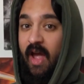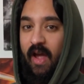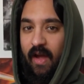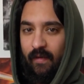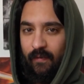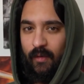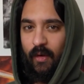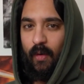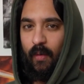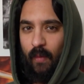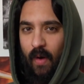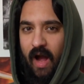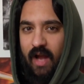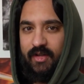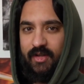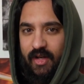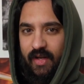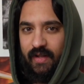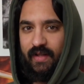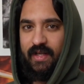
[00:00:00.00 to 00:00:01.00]
If you're
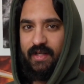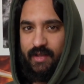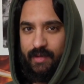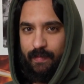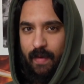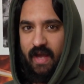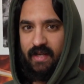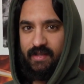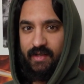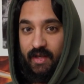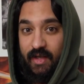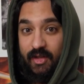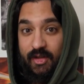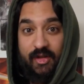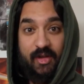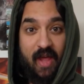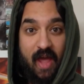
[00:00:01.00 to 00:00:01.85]
watching this message,